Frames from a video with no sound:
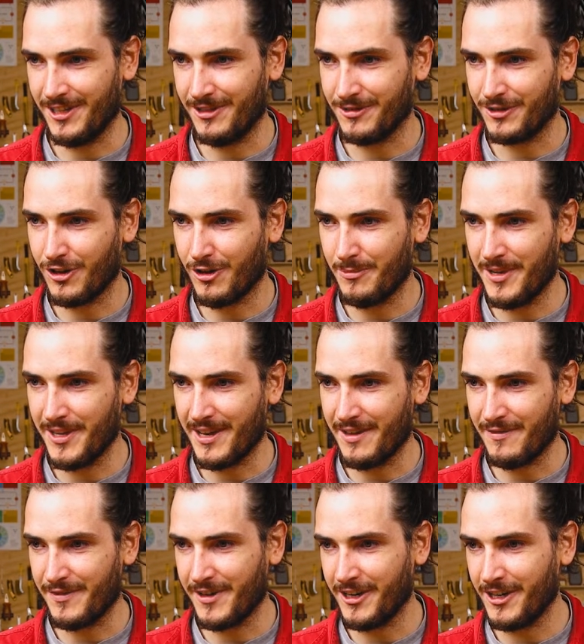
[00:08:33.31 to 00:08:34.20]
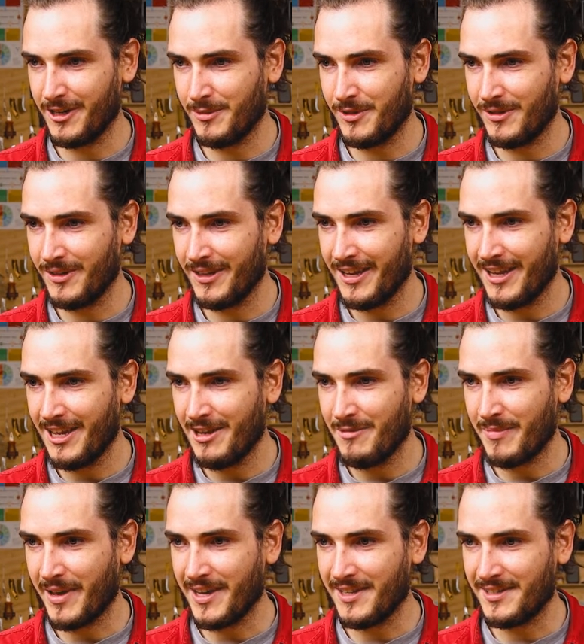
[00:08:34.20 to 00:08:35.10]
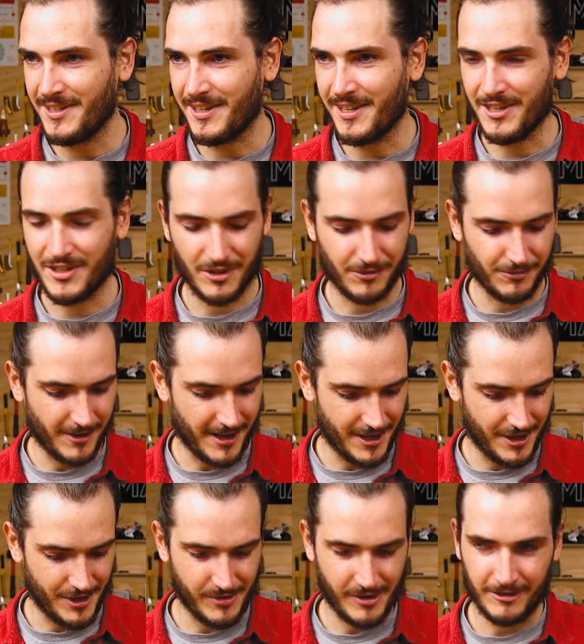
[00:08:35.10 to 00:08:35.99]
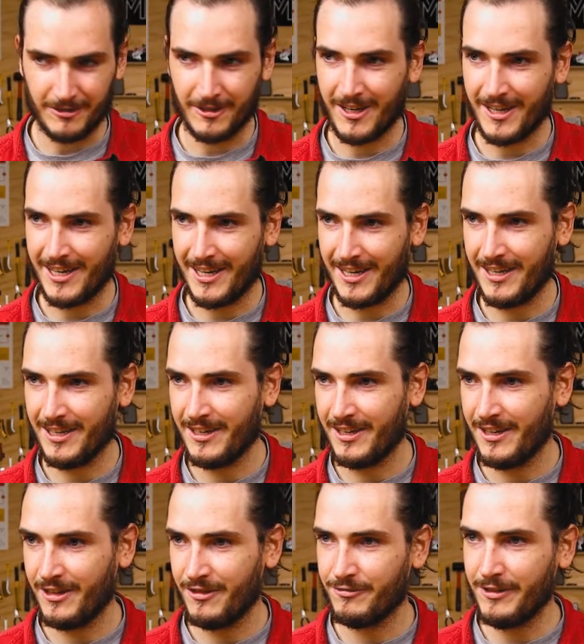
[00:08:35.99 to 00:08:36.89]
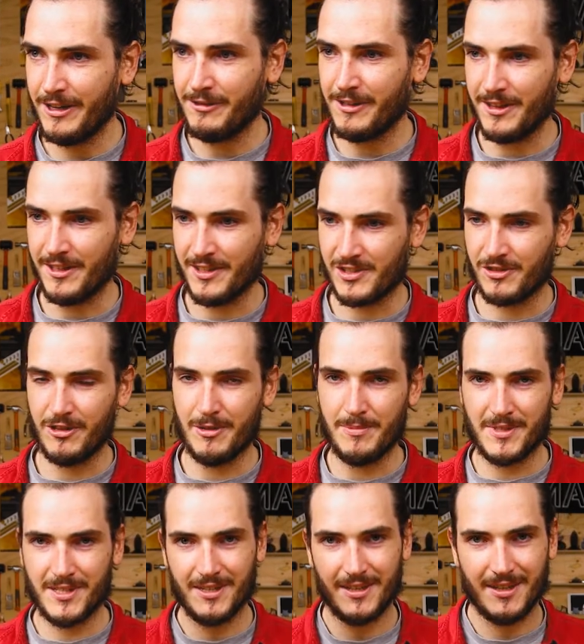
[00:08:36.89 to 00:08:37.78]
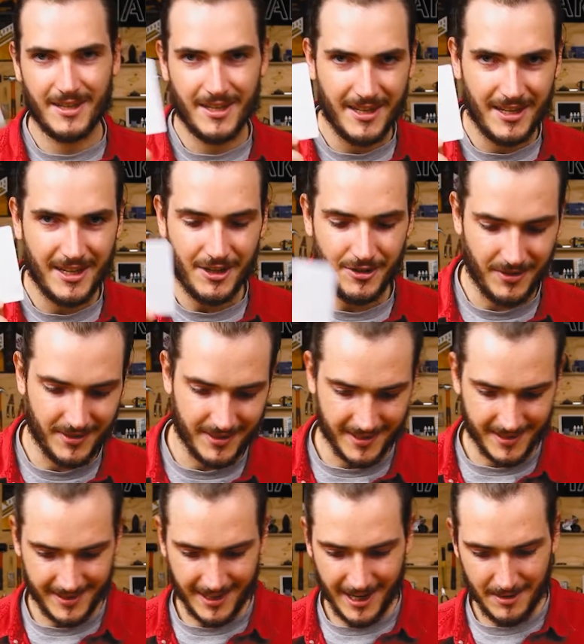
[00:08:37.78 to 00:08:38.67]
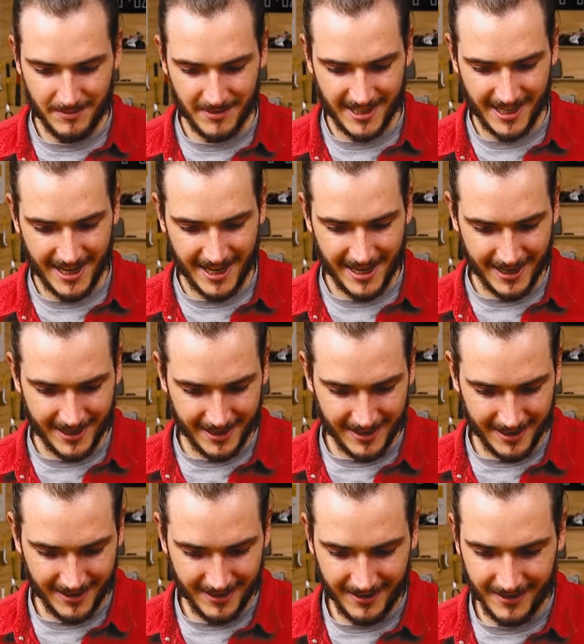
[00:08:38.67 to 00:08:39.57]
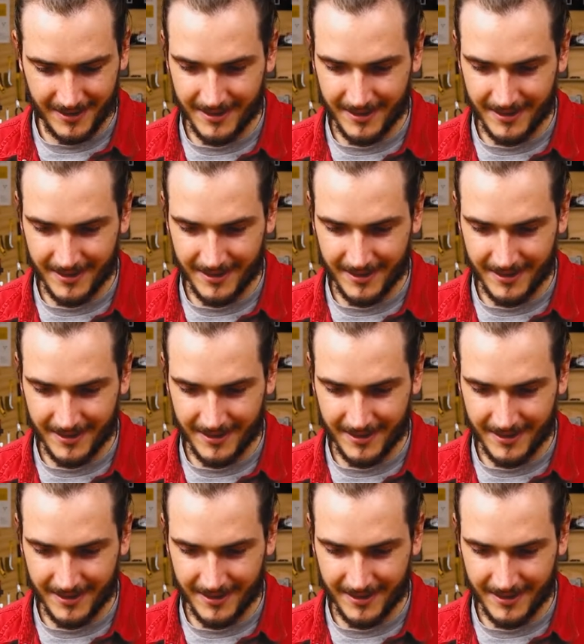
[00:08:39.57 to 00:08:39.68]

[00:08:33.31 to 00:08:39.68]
I'll copy that variable, paste it into write URI, rerun the script, use the same tag.